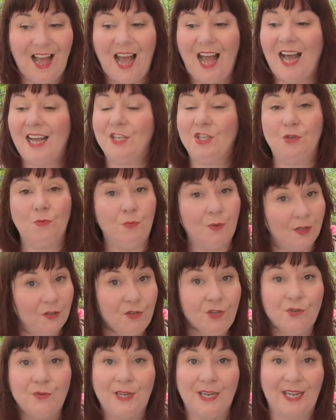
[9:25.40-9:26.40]
And you will
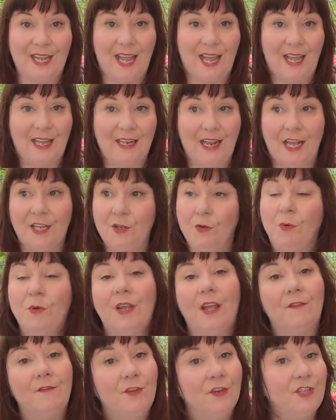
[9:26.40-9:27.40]
do it again, and you'll
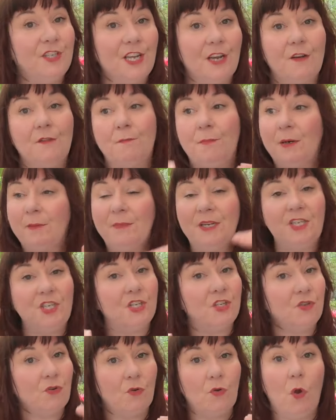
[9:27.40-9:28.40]
give yourself
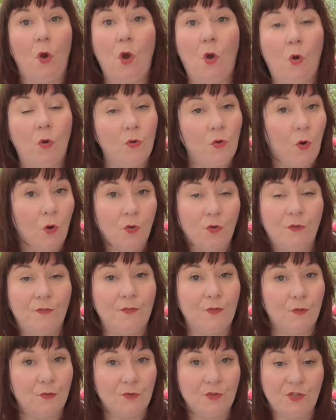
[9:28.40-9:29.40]
permissions on all
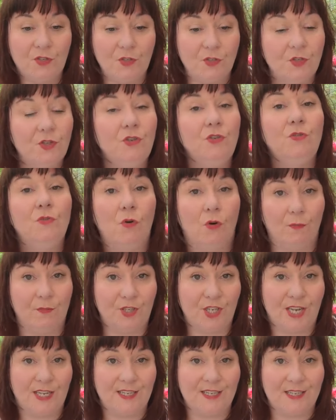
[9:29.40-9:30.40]
of those new
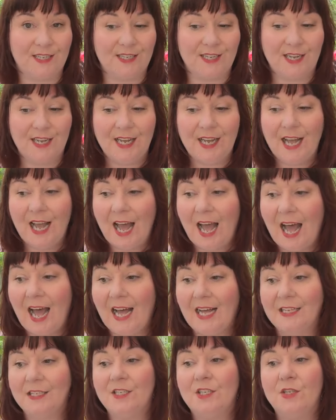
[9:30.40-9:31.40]
options.
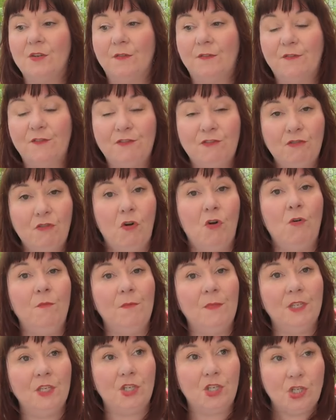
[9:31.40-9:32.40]
And
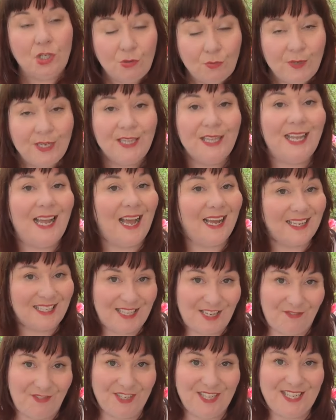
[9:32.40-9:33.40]
from doing the
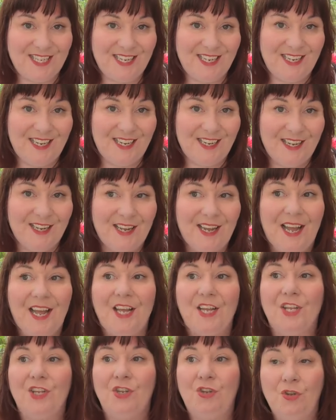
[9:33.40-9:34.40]
activity,
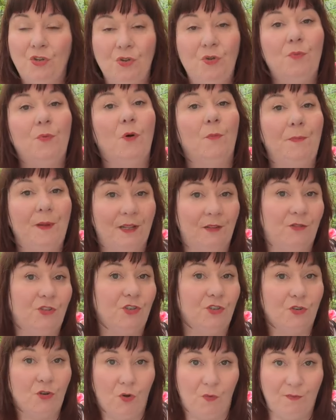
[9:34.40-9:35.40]
you will
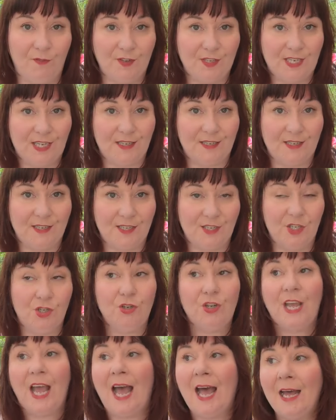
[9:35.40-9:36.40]
build your confidence.
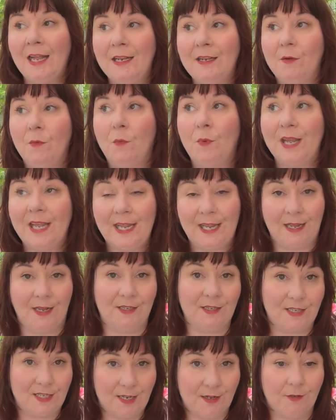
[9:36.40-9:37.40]
You can't wait
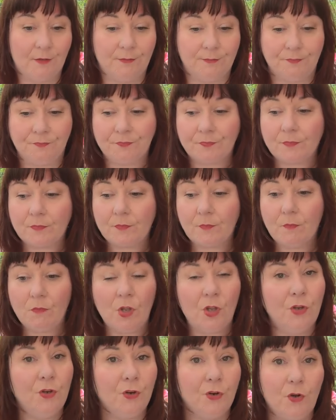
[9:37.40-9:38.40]
until
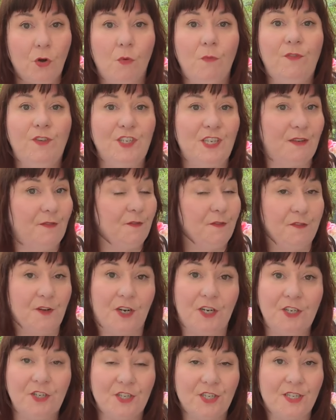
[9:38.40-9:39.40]
you're confident
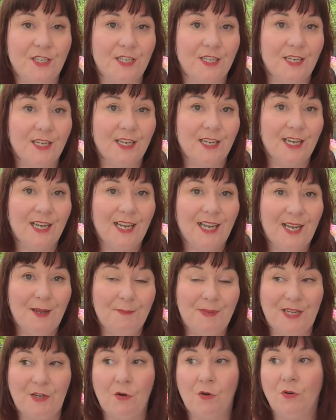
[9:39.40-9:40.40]
first
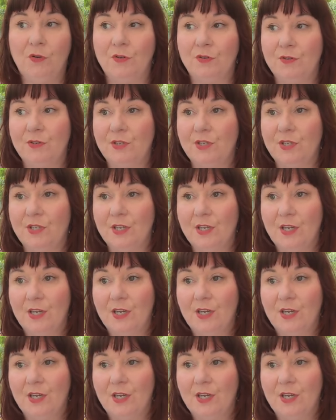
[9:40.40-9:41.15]
because